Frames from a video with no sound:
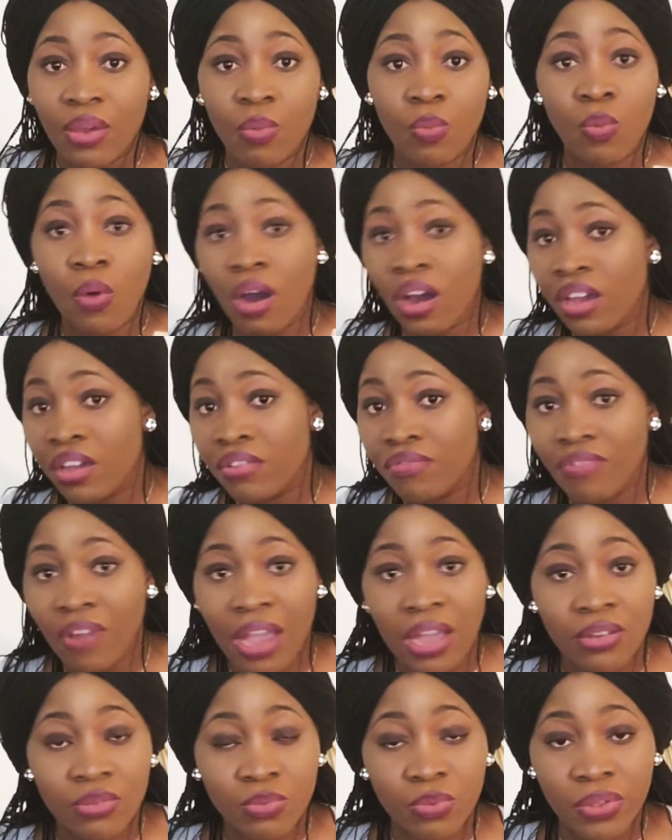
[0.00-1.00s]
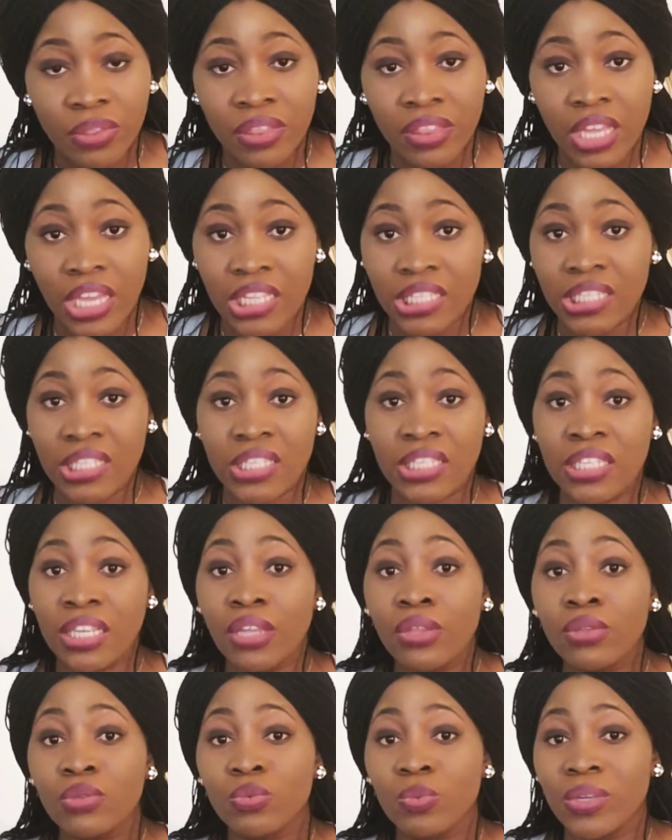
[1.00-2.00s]
walk around with it,
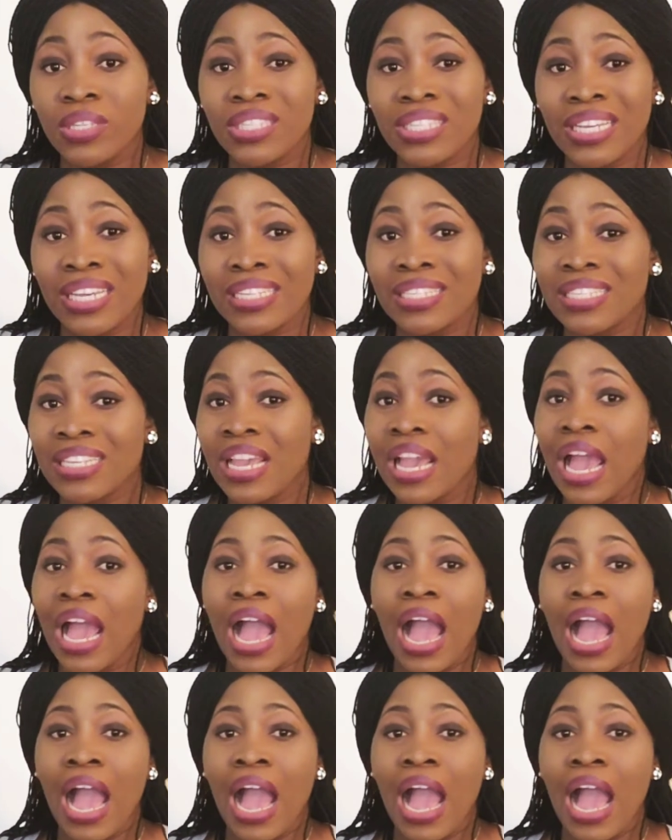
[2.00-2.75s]
sit with it.